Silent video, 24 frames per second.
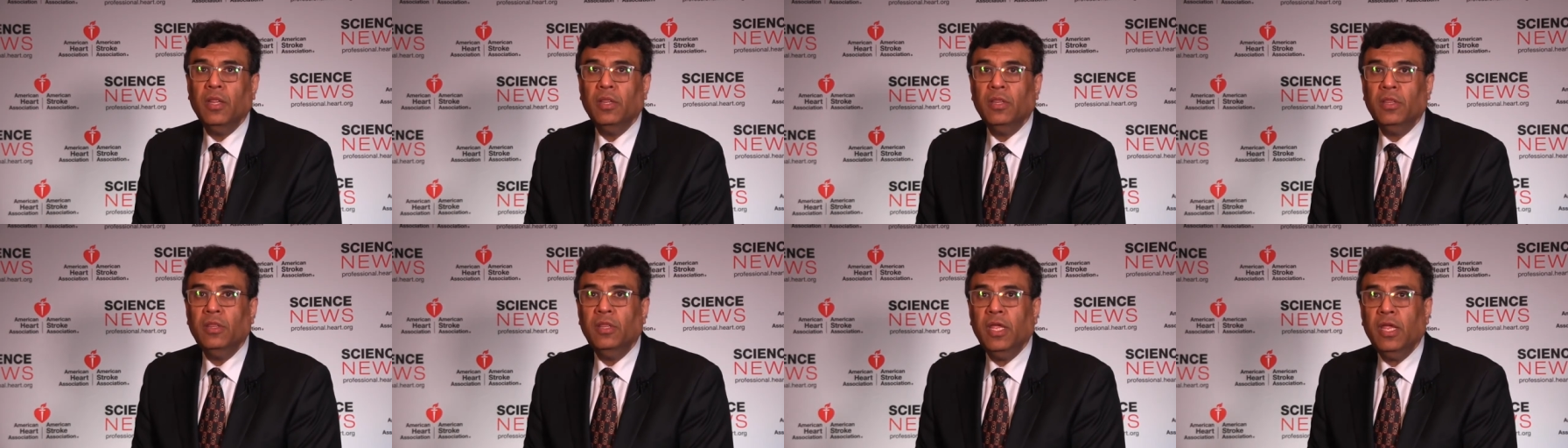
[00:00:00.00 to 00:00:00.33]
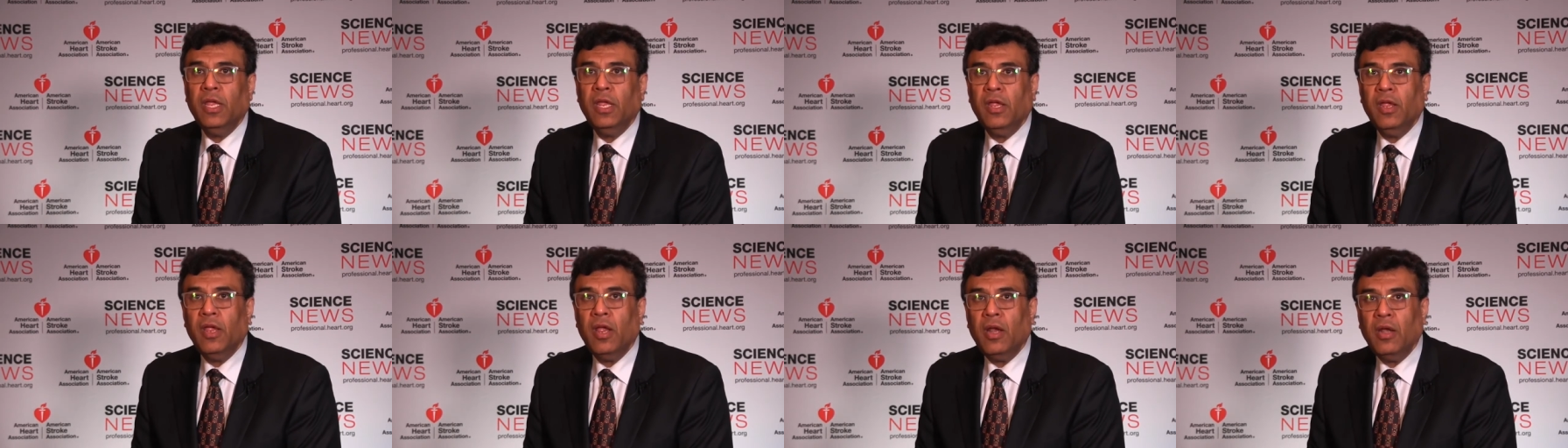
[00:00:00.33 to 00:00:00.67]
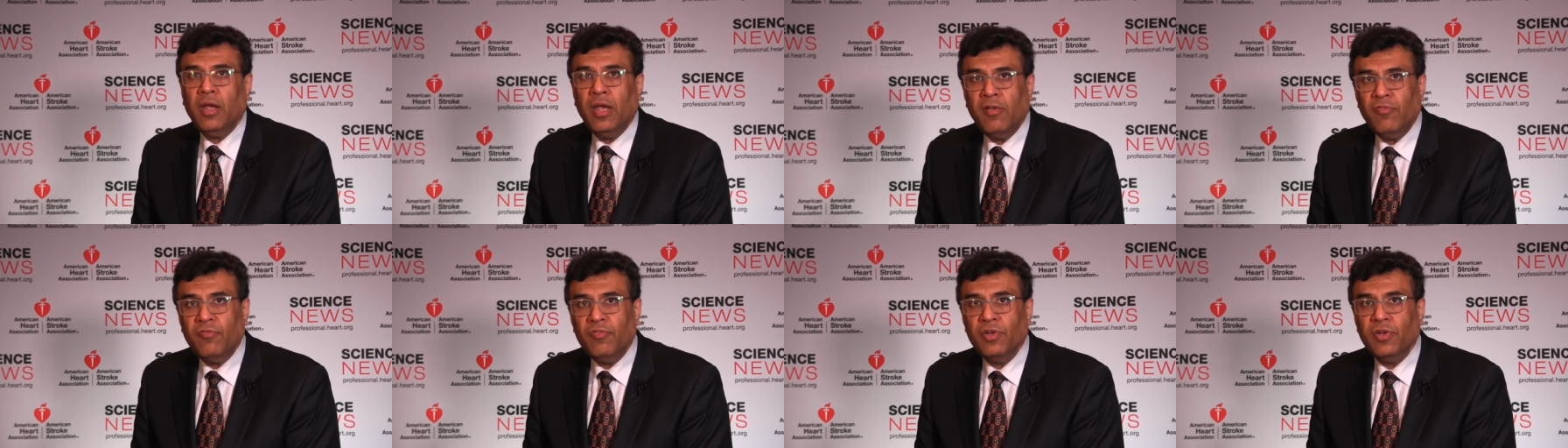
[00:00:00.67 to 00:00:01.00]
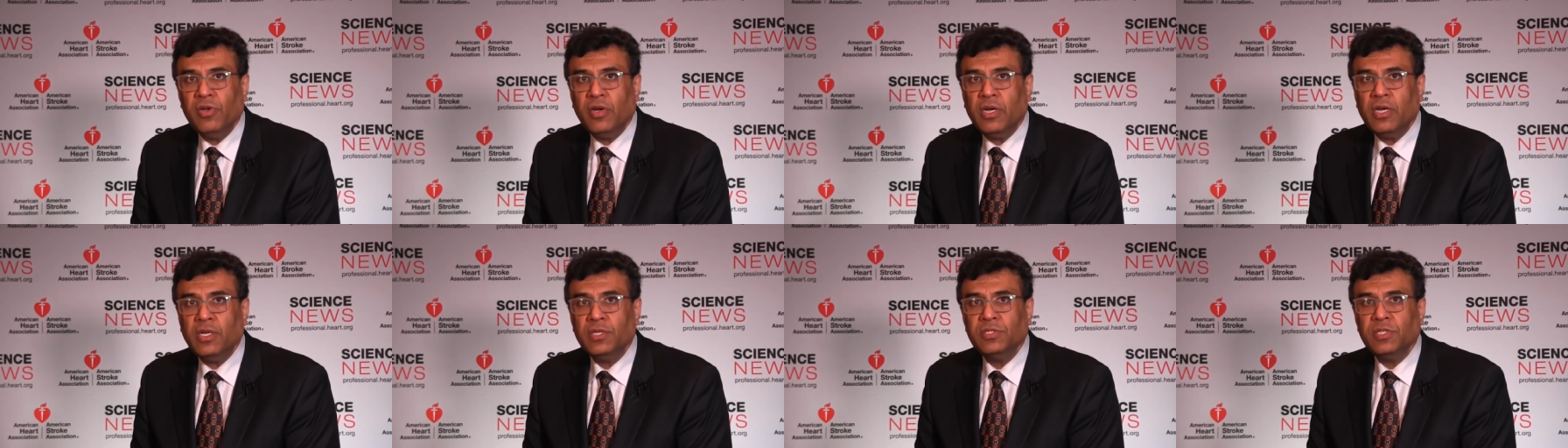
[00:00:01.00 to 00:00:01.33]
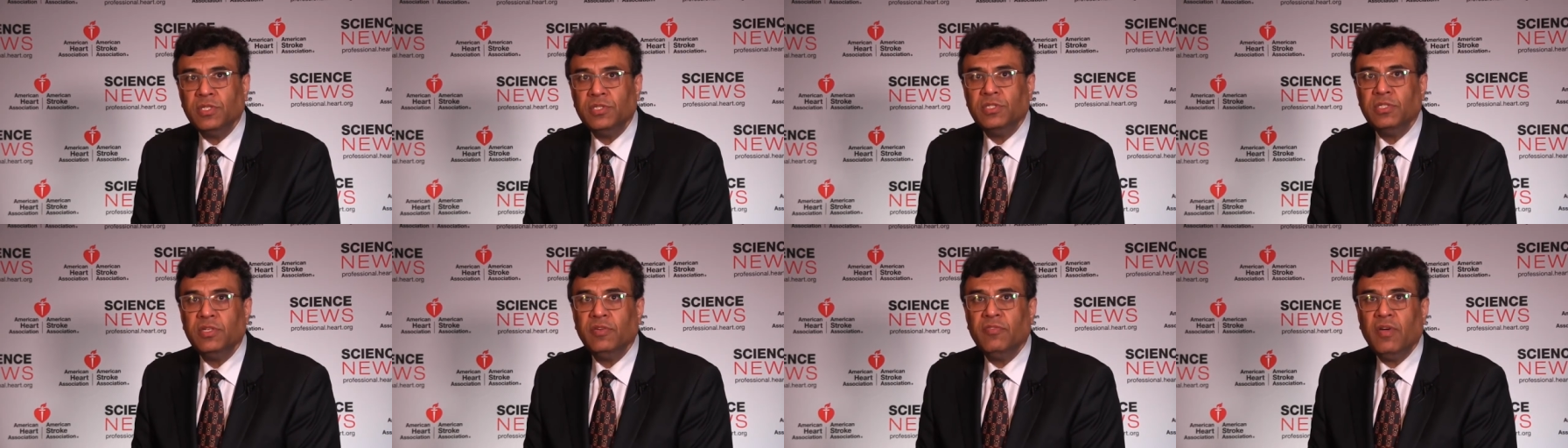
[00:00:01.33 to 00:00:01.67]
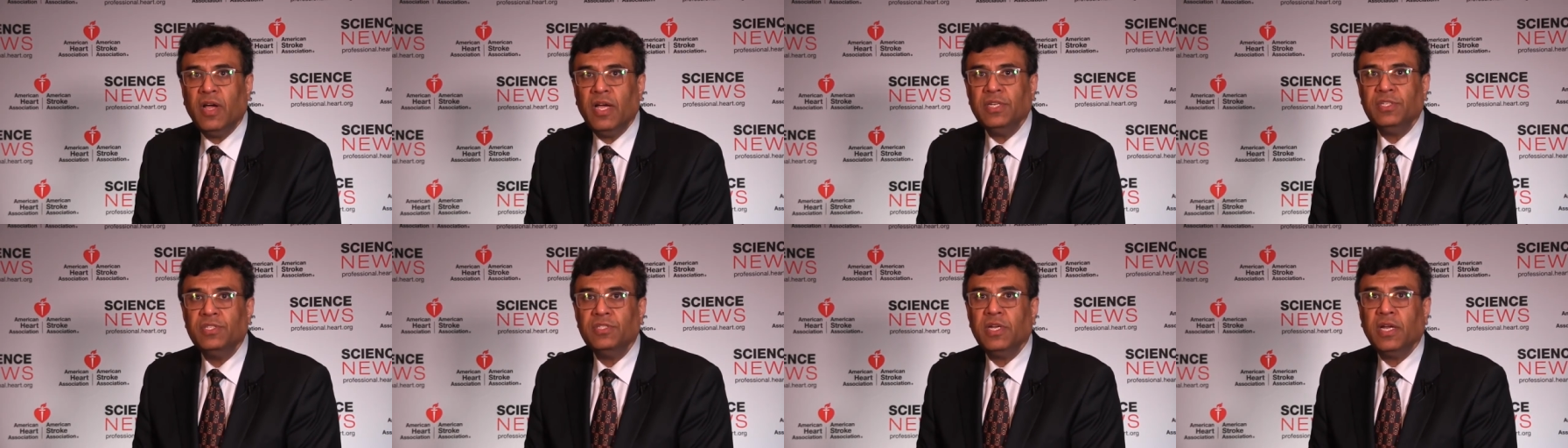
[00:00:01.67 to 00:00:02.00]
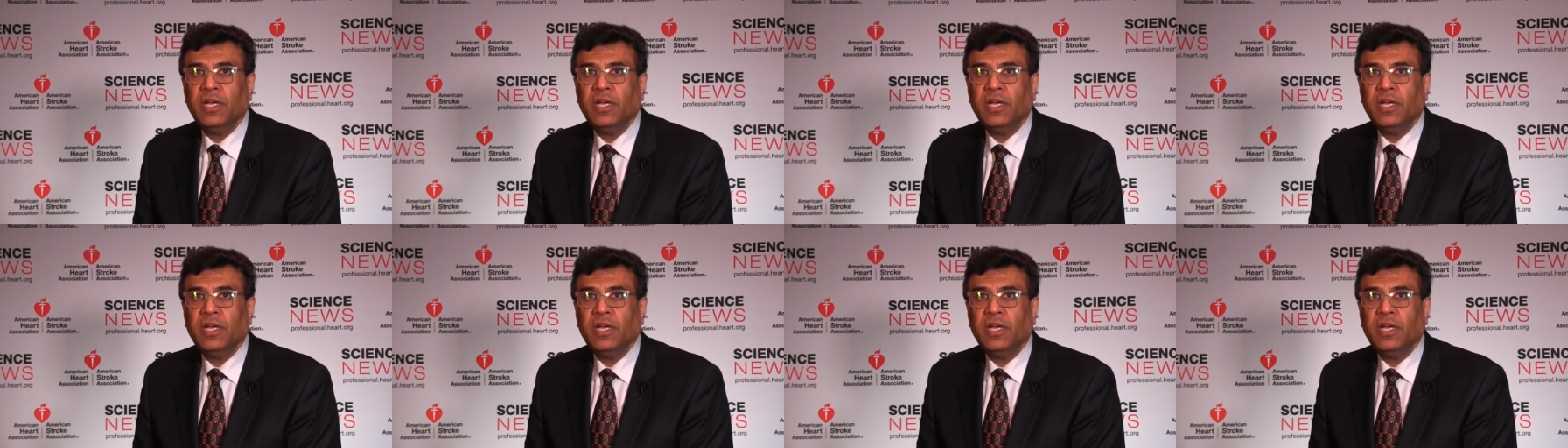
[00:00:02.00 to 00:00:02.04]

The left ventricular assist device